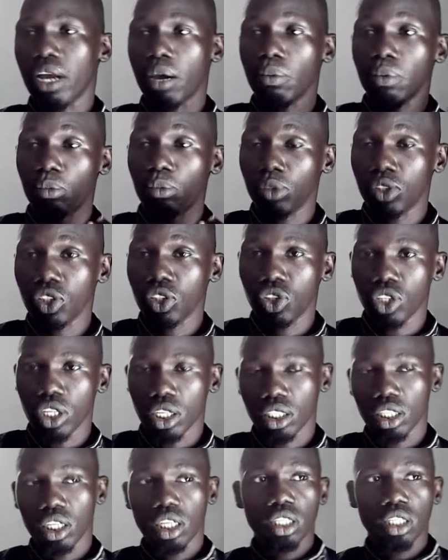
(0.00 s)
I'm a
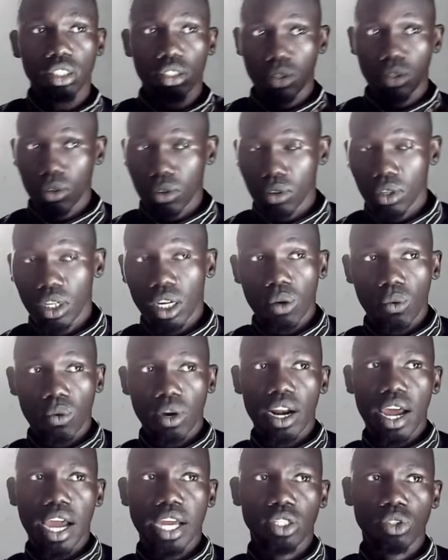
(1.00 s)
musician, so
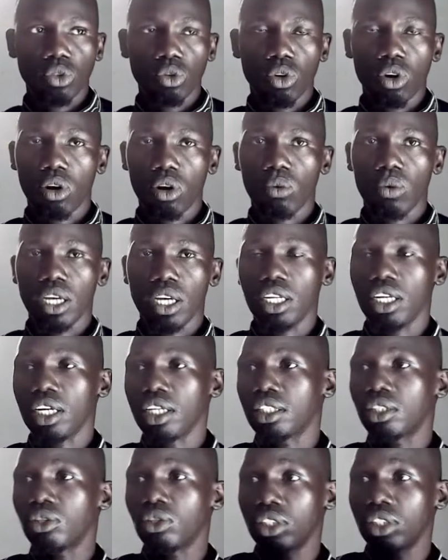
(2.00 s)
what I do always
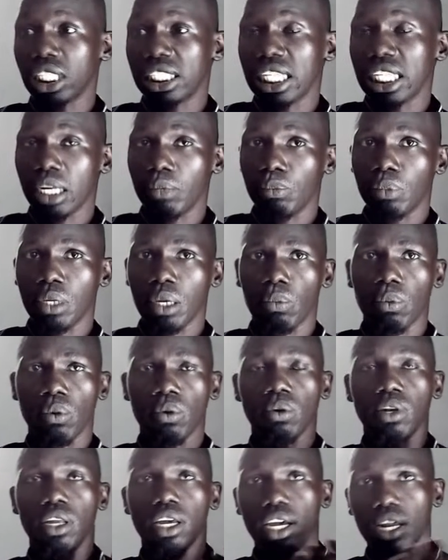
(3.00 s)
is to entertain
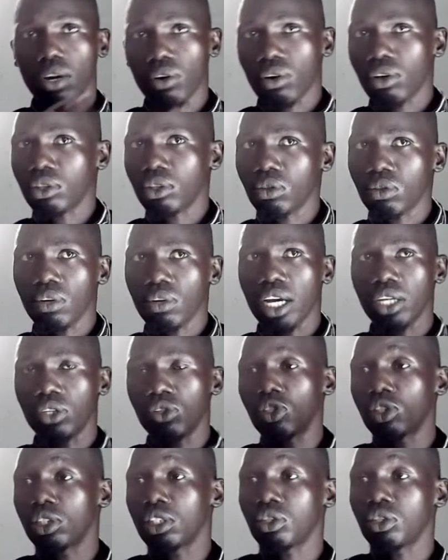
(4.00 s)
people, and also I
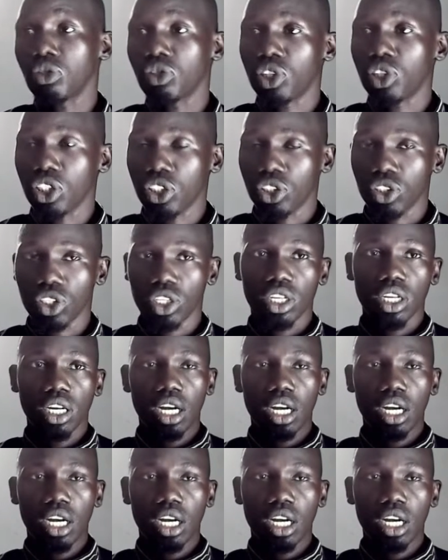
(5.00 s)
use it to teach